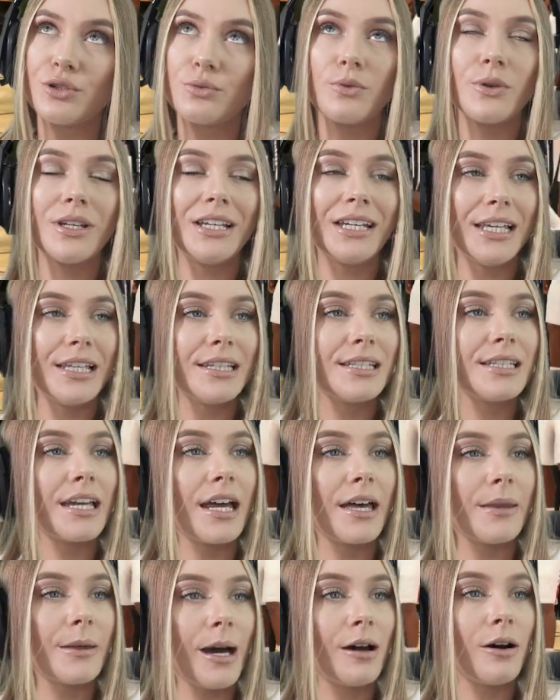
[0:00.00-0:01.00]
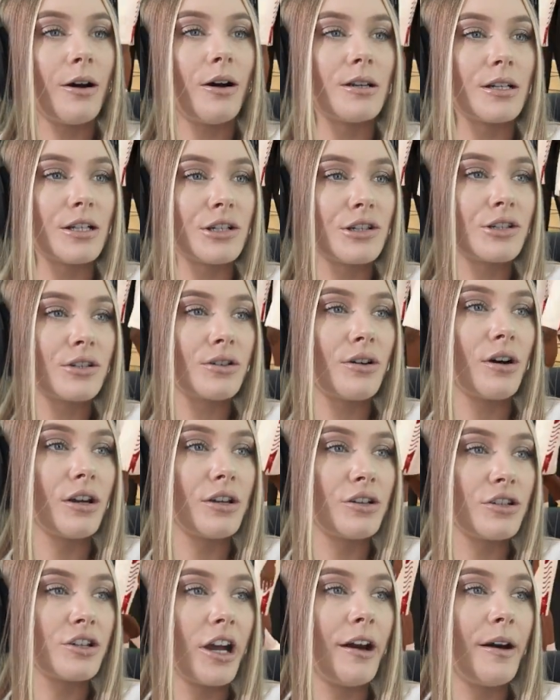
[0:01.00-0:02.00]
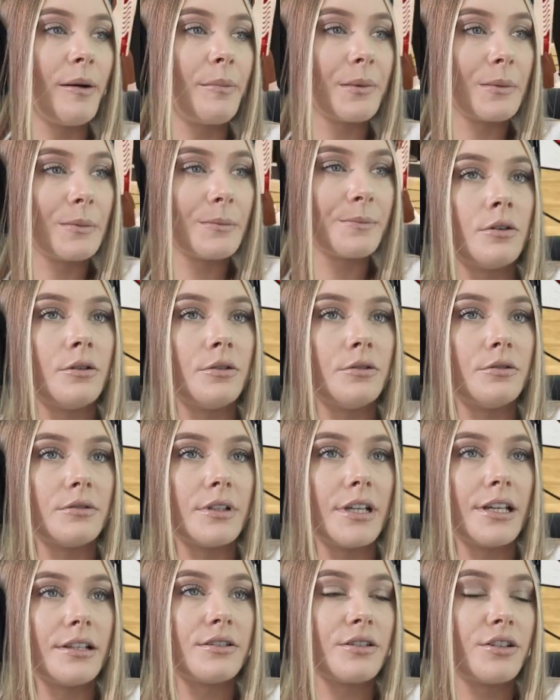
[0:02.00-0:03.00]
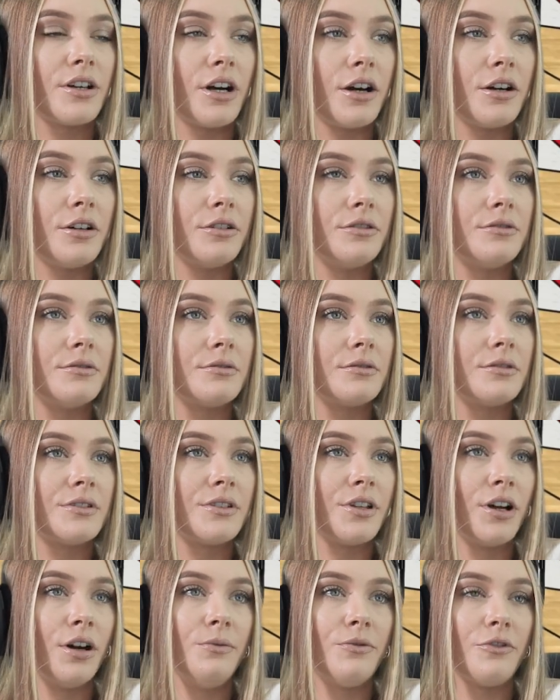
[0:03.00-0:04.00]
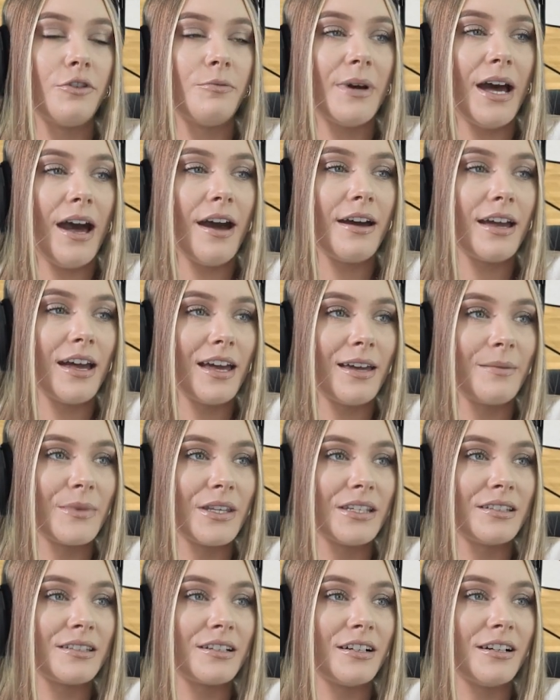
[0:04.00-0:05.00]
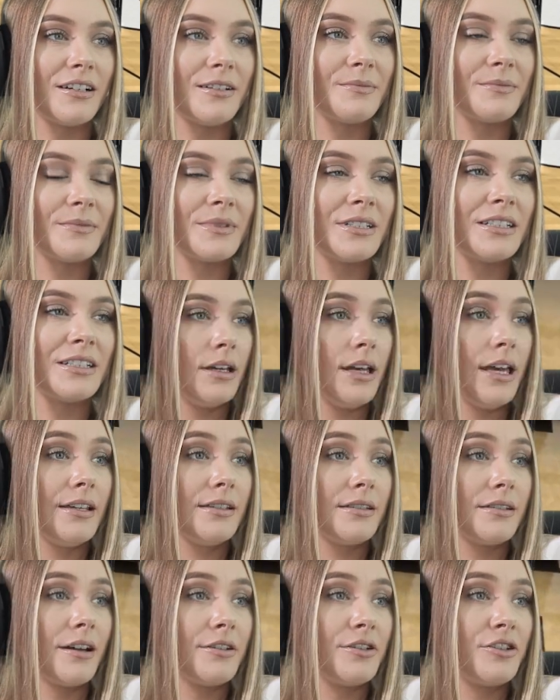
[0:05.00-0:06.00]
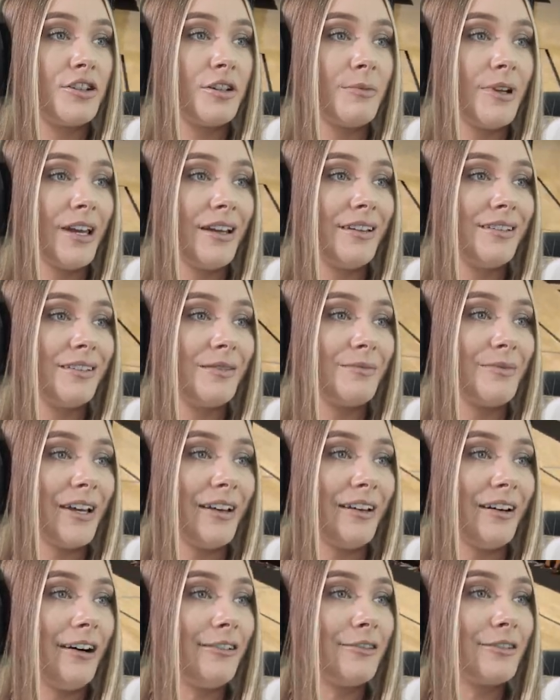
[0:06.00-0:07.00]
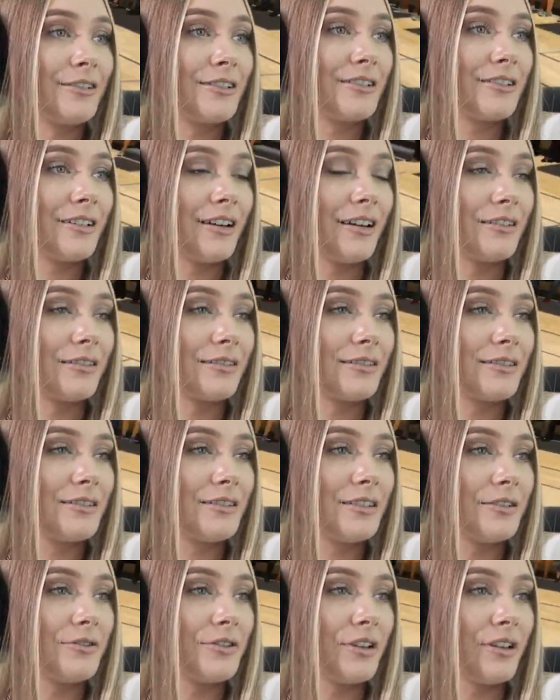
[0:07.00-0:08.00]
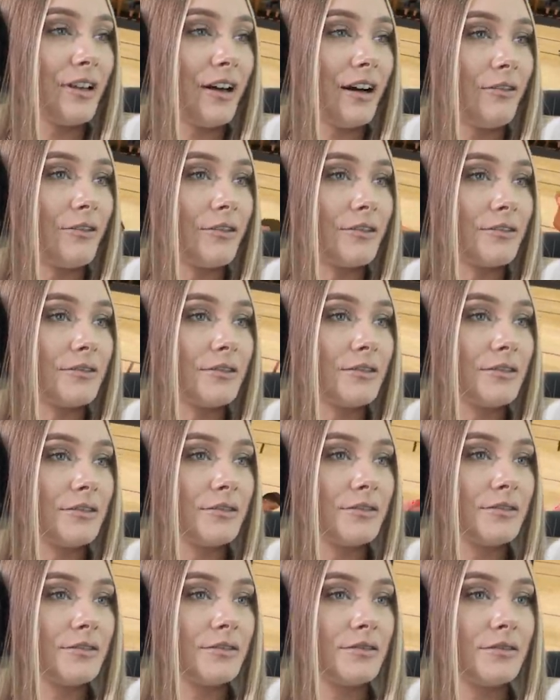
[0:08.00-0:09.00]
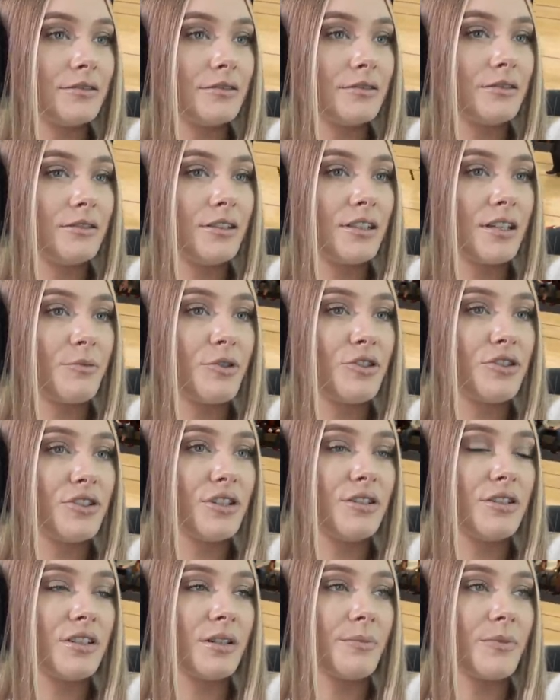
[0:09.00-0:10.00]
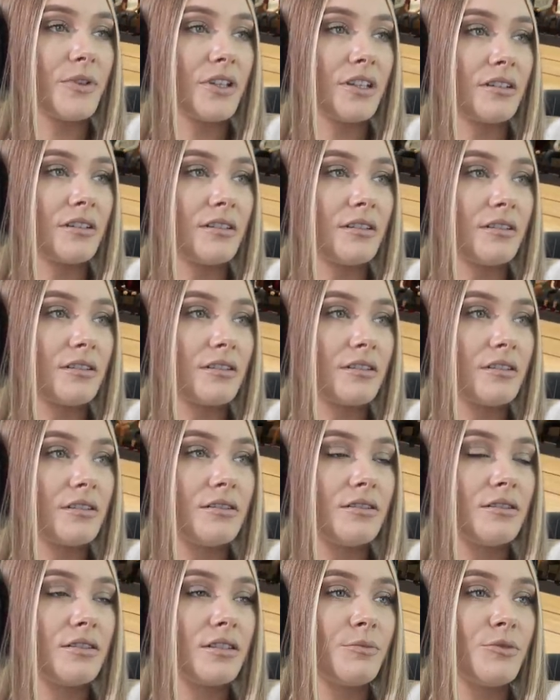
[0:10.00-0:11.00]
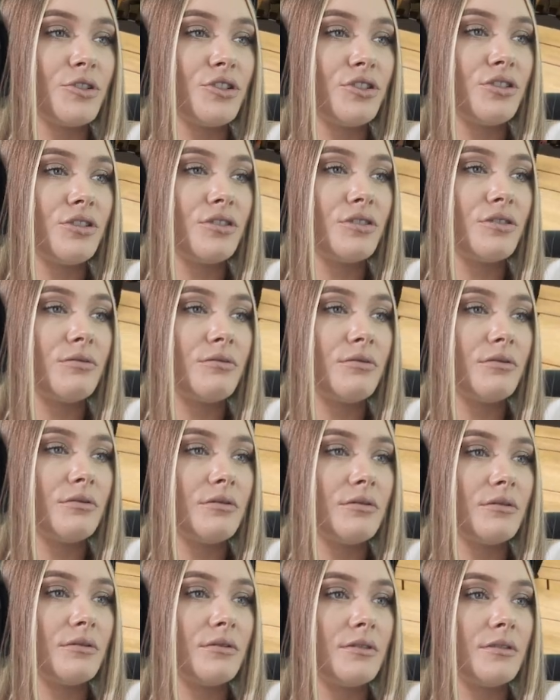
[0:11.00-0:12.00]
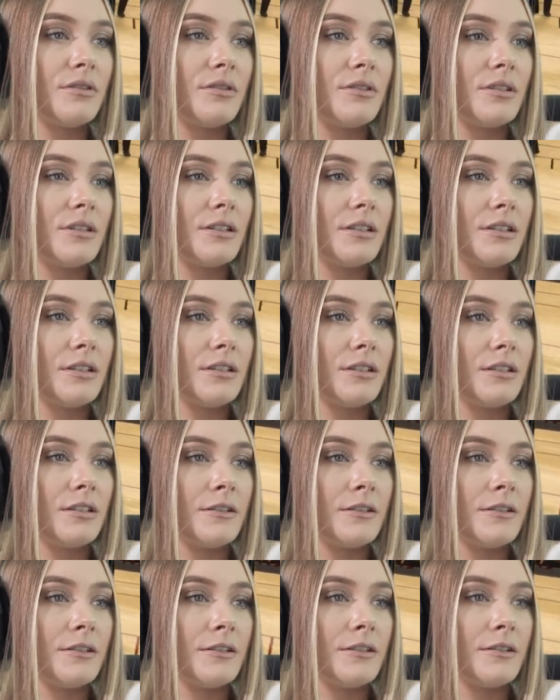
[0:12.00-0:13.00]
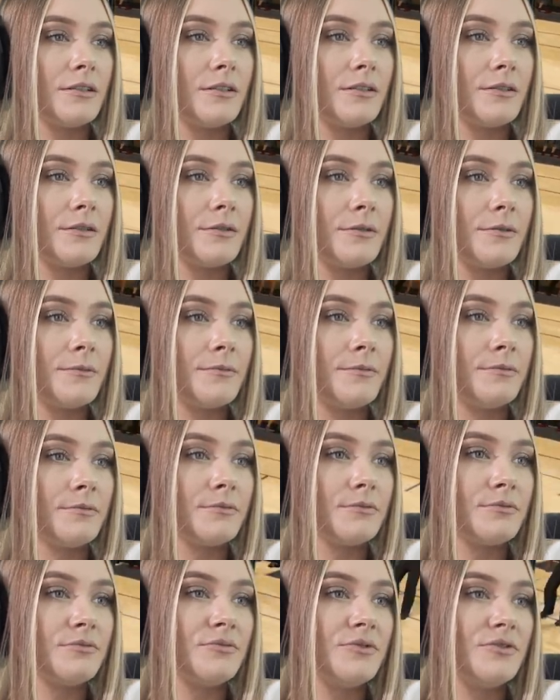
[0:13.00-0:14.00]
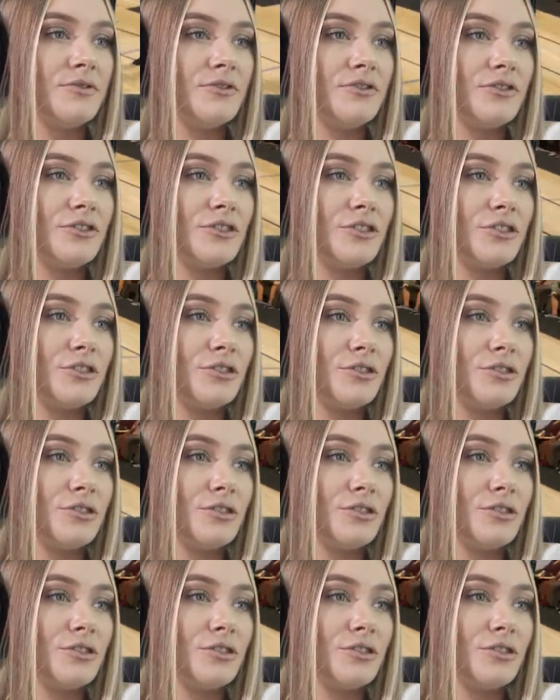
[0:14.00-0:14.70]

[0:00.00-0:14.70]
because we need to get that college scholarship. Cool, let's go. Let's hope for a better game this time. It is a nice gymnasium, mate. I'll give you that one. Someone do something. Someone just running point guard duties. He's joined by Day in the backcourt.